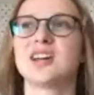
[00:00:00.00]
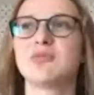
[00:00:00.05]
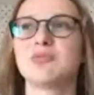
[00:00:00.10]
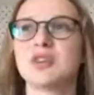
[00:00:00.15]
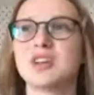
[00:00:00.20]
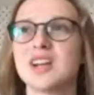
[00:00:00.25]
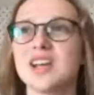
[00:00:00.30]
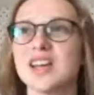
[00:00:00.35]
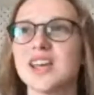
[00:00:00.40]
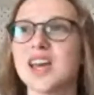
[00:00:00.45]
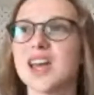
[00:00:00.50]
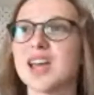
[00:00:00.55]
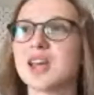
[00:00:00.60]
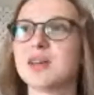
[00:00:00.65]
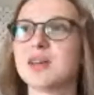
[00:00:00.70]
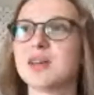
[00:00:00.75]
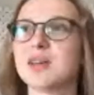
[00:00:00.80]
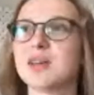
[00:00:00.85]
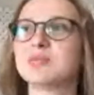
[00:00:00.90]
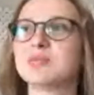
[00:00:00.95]
time when I
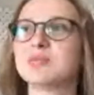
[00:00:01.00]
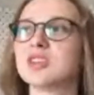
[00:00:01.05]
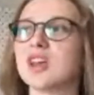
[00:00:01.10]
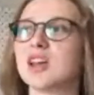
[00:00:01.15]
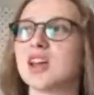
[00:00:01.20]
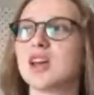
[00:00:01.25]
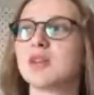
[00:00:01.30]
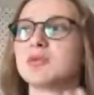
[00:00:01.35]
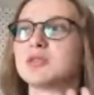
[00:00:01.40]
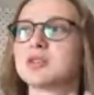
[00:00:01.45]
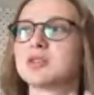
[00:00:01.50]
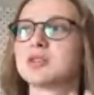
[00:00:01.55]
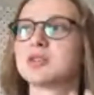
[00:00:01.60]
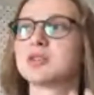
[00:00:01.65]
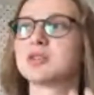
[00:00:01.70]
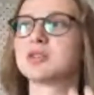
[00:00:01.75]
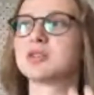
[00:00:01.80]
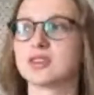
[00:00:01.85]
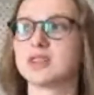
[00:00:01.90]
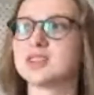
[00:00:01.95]
came, uh, it
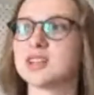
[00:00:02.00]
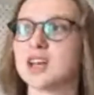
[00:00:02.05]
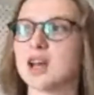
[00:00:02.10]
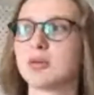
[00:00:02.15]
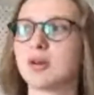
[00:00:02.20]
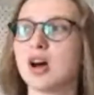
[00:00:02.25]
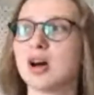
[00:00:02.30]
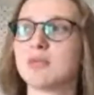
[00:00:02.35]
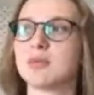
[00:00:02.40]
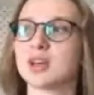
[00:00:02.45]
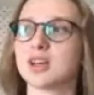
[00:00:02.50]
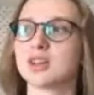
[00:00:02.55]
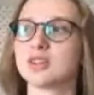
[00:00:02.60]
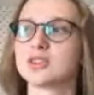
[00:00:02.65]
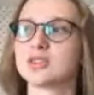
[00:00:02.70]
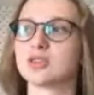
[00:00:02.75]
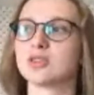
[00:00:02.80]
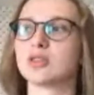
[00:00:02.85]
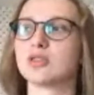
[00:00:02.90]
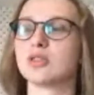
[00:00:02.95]
was my first time
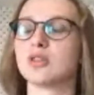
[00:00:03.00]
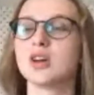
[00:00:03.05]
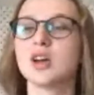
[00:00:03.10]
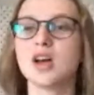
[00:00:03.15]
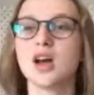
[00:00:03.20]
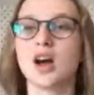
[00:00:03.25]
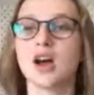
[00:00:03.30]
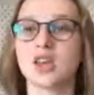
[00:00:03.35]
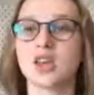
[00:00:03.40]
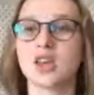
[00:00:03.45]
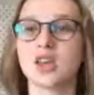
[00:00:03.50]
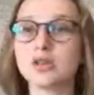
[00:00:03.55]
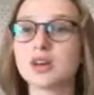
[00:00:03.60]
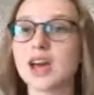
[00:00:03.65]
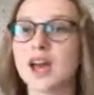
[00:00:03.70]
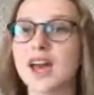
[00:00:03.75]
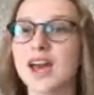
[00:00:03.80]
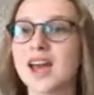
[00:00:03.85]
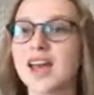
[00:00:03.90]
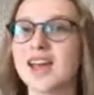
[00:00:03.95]
coming to
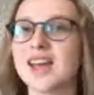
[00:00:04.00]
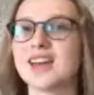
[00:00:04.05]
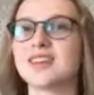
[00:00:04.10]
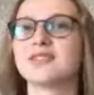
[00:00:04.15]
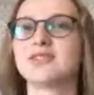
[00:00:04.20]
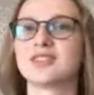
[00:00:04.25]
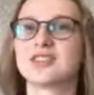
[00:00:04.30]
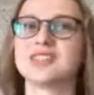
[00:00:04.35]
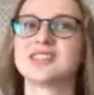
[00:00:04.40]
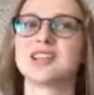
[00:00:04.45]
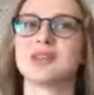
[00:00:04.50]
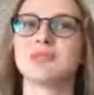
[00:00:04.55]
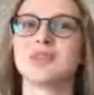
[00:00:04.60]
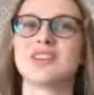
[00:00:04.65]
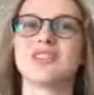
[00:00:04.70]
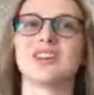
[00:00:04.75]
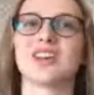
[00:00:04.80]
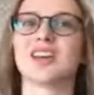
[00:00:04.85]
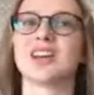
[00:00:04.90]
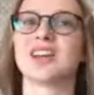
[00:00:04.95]
UK and first
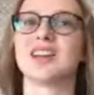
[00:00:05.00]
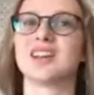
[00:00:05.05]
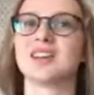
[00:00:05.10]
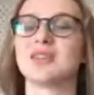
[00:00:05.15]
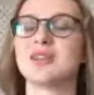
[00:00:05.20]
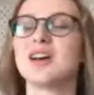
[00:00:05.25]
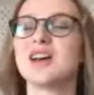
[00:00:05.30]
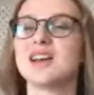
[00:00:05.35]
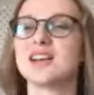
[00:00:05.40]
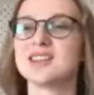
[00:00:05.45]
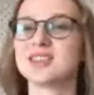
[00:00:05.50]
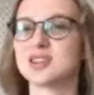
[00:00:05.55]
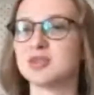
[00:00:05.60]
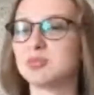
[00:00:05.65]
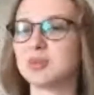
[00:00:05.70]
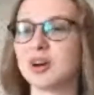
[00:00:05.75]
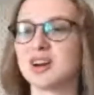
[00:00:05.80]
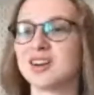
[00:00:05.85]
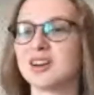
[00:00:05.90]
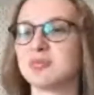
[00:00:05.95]
time living in
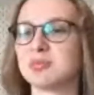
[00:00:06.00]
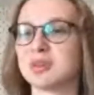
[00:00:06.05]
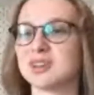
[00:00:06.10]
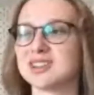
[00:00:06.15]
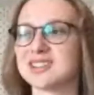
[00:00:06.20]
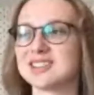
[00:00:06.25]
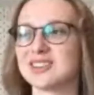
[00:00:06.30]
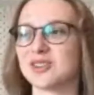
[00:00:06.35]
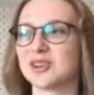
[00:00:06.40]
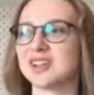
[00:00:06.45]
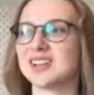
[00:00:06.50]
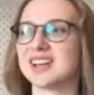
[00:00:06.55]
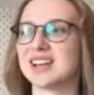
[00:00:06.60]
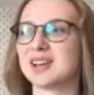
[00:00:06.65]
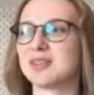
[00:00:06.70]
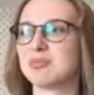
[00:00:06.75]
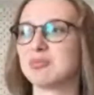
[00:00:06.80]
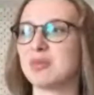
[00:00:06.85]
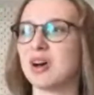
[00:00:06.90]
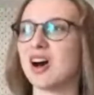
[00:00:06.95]
San Barnabas or
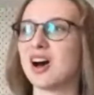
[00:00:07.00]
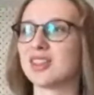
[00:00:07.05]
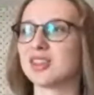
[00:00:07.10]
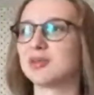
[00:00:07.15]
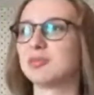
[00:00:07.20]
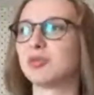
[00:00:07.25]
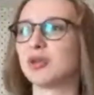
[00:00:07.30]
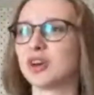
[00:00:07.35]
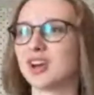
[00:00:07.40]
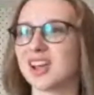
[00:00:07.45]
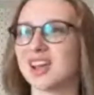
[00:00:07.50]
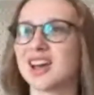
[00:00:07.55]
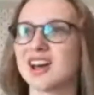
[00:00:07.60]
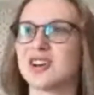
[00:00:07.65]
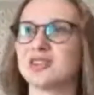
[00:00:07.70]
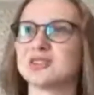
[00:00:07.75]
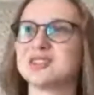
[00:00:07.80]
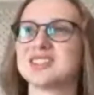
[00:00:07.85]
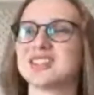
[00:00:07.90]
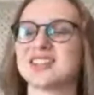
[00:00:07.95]
like other boarding
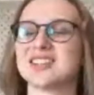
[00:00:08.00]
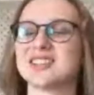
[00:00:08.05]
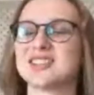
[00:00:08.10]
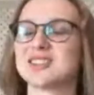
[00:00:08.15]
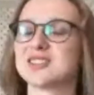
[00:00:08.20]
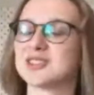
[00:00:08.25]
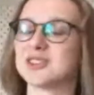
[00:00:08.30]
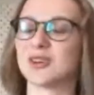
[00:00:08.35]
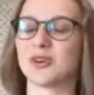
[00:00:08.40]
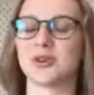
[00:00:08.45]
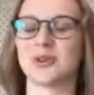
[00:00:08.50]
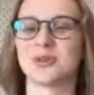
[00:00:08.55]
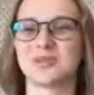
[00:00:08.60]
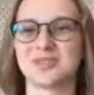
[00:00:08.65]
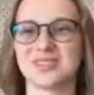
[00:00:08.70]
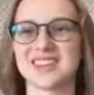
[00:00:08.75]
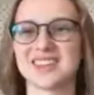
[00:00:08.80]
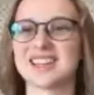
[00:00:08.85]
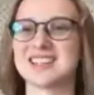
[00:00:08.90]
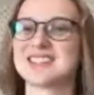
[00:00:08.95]
houses. So
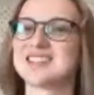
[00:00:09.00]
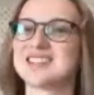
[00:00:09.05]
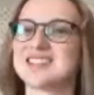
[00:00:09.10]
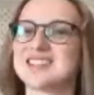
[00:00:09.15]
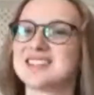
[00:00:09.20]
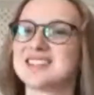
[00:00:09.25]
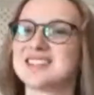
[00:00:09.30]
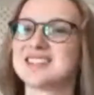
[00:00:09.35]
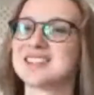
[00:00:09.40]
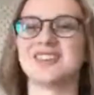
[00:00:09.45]
that's.